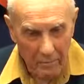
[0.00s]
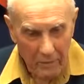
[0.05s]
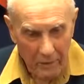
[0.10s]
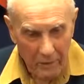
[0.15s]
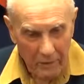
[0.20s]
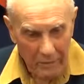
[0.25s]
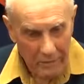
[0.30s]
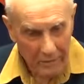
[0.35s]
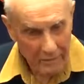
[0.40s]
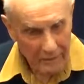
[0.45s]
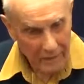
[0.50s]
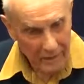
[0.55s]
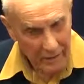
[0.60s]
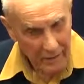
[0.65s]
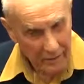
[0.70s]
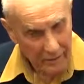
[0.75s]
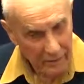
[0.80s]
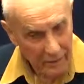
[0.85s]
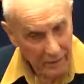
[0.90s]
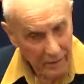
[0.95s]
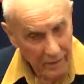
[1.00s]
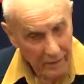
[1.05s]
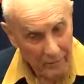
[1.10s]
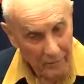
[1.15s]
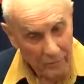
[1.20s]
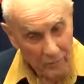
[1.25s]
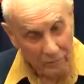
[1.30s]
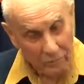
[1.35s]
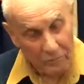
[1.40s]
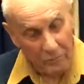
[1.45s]
But
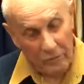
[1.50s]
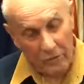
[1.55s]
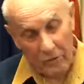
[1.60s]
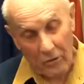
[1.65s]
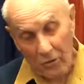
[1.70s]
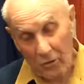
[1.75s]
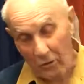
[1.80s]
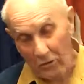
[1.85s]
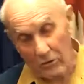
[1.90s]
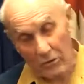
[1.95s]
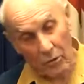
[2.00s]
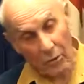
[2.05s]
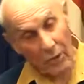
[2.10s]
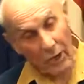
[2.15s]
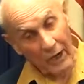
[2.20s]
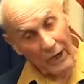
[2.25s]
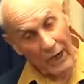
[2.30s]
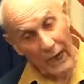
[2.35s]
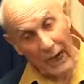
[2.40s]
it caused quite